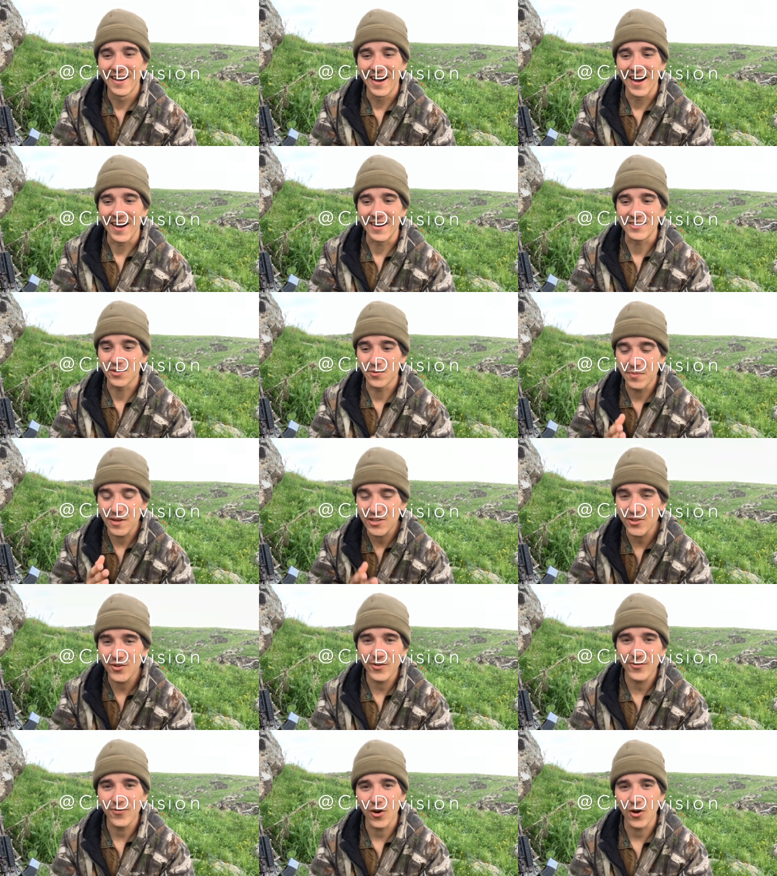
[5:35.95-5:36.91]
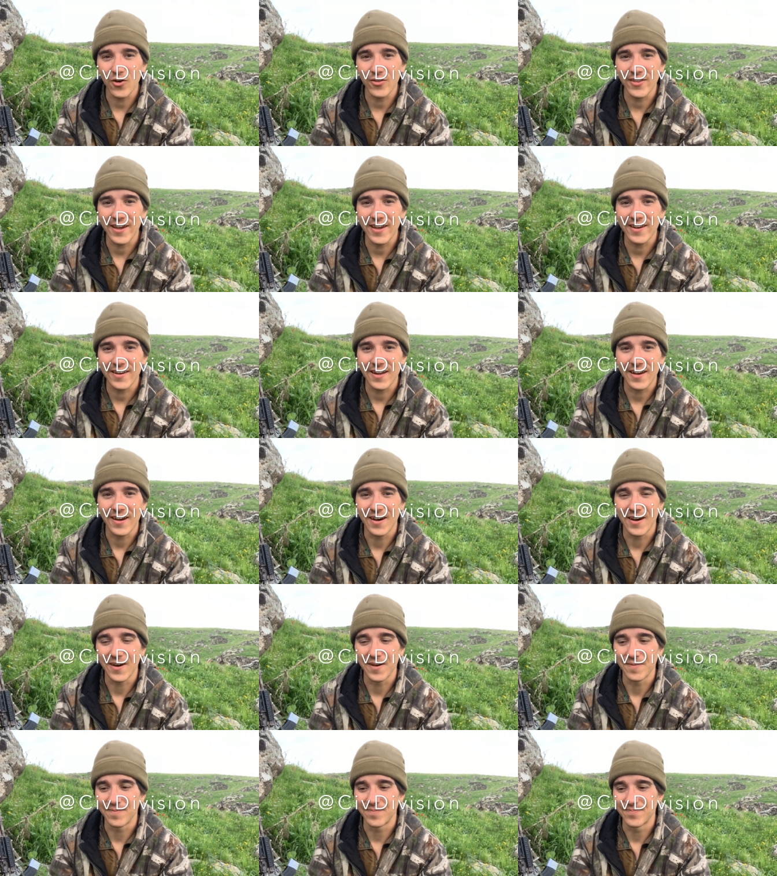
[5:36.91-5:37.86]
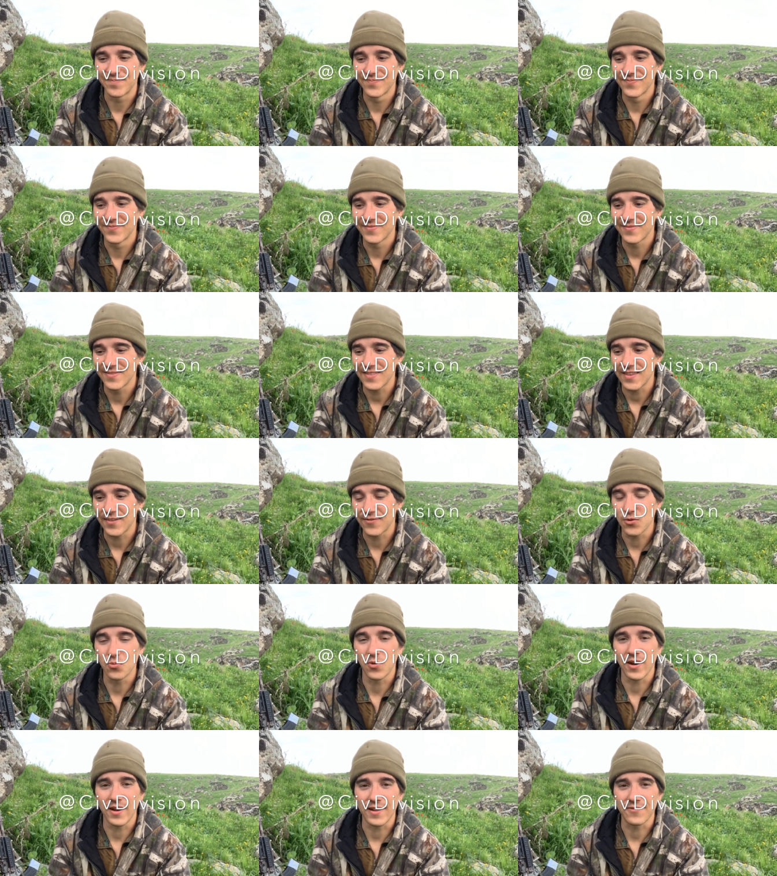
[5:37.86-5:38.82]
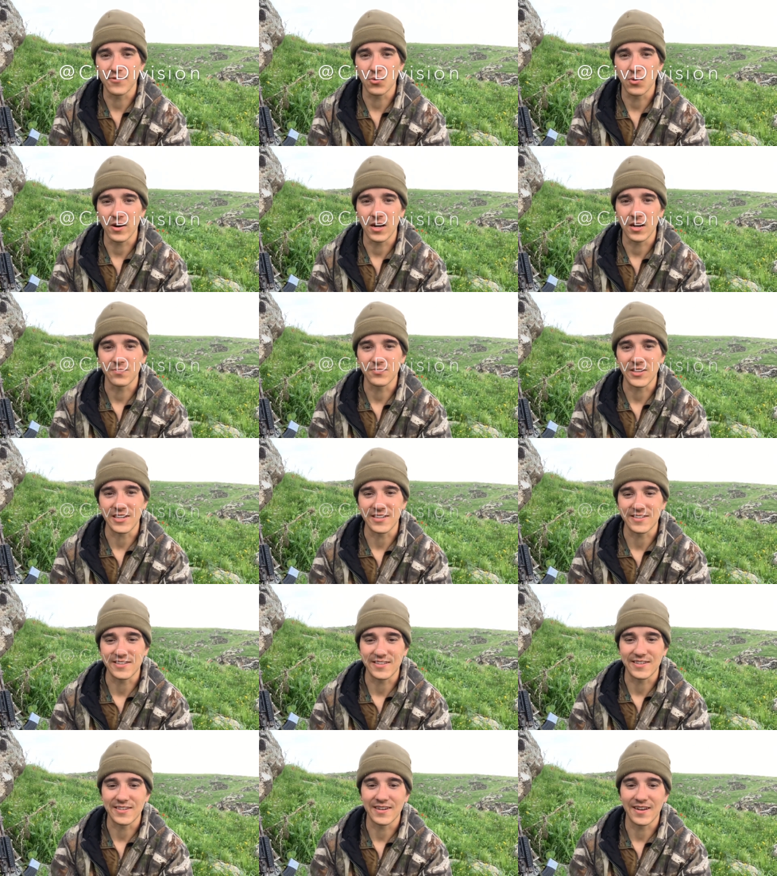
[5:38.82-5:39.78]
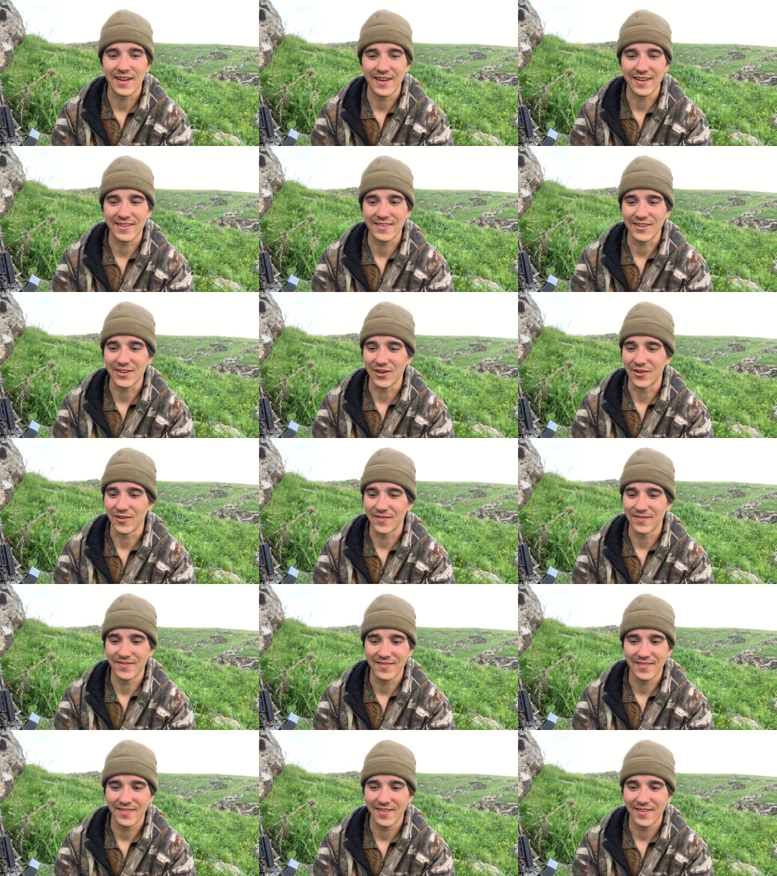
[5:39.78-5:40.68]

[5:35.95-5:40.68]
Uh, so make sure to follow that. Um, If you want, if you want updates, and I, you know,